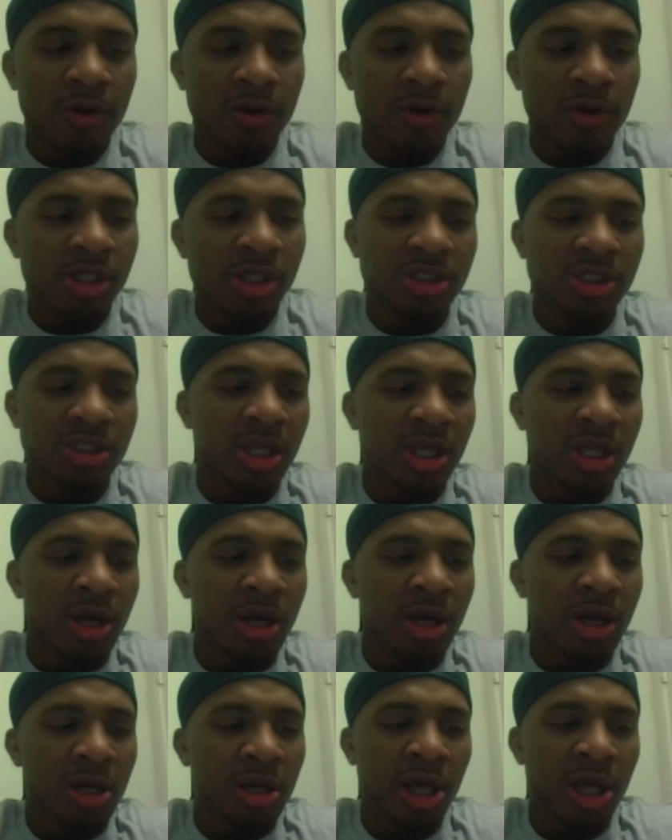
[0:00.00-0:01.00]
just
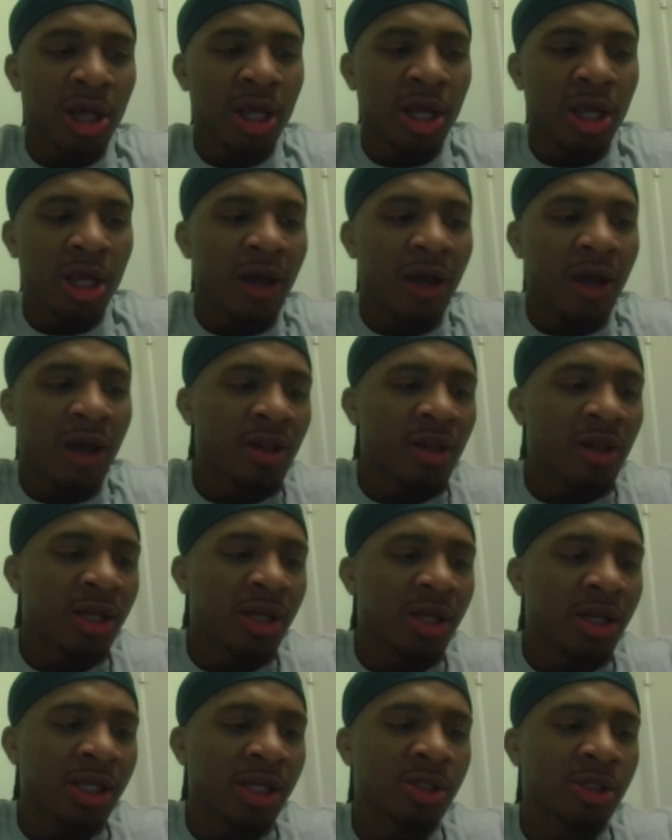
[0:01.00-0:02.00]
there, like I feel like
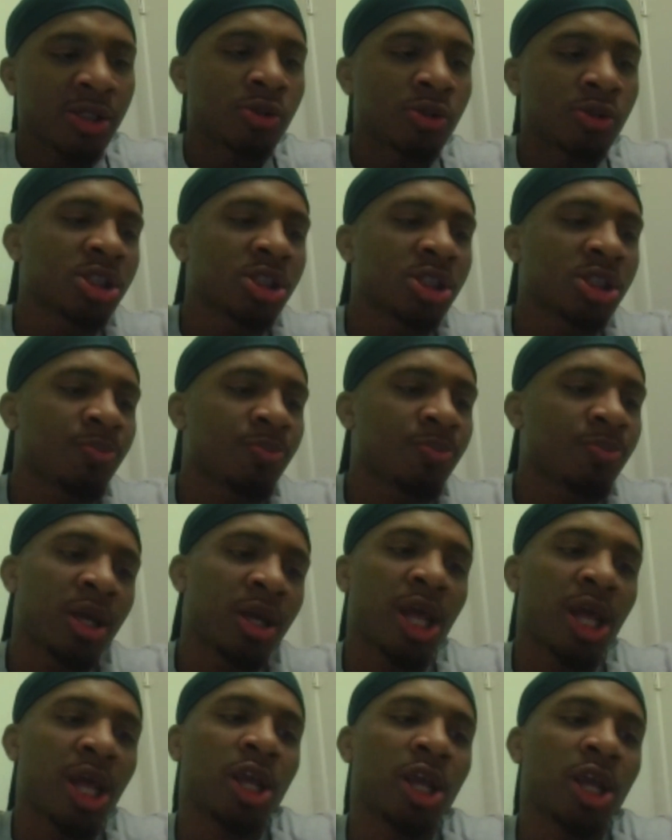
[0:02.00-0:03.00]
that's you're just being
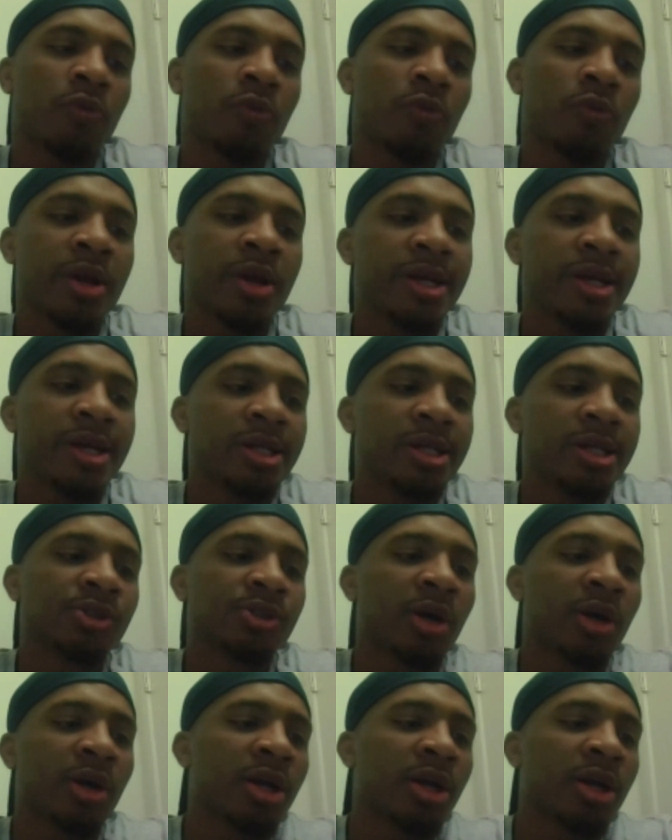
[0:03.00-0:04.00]
like greedy,
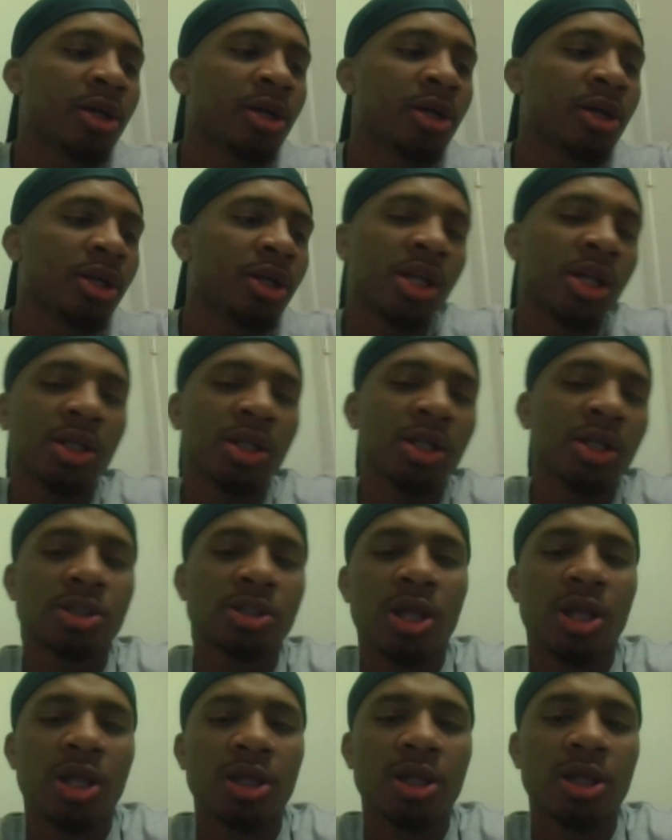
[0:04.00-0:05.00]
trying to get into
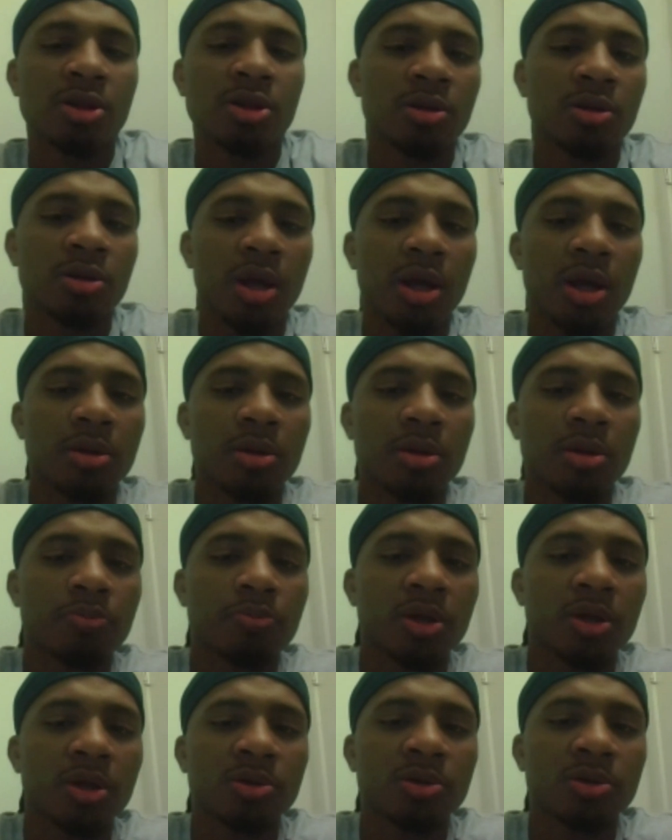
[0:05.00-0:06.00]
like their like
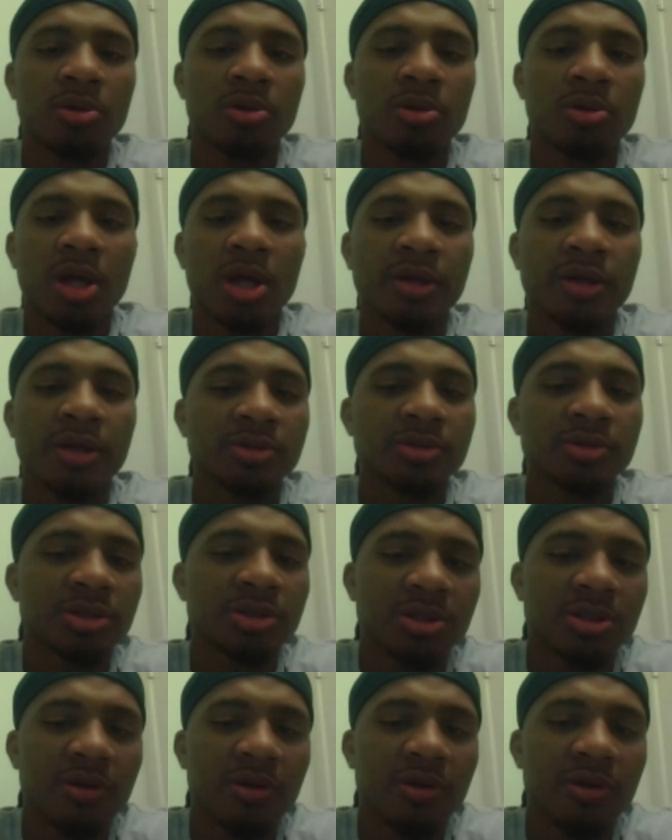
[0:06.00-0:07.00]
personal lives and
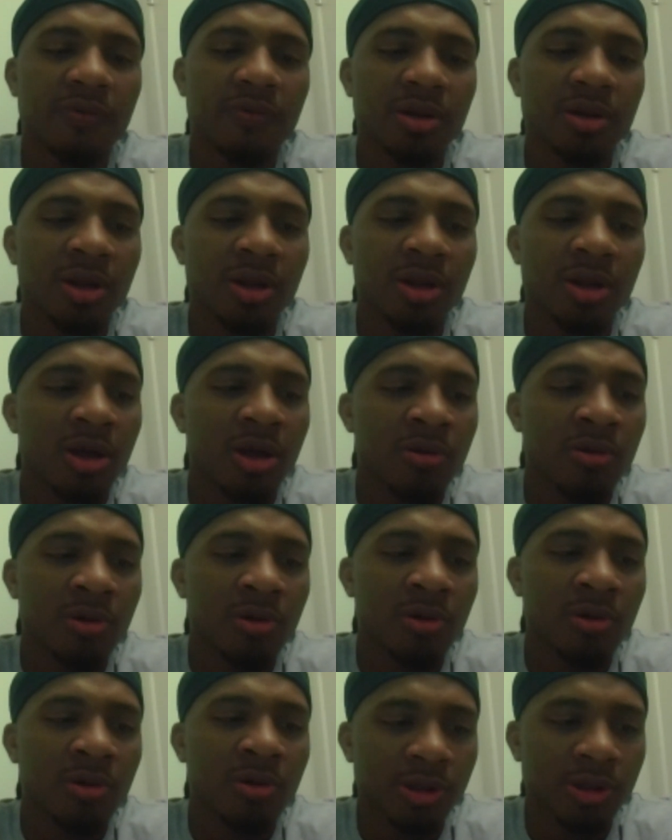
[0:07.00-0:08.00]
stuff like that, you
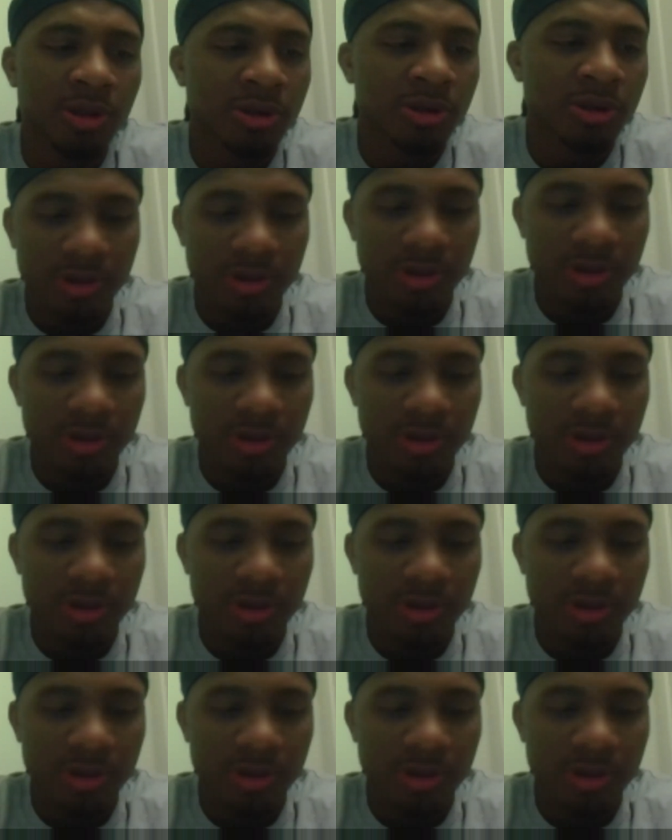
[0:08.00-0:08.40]
know, because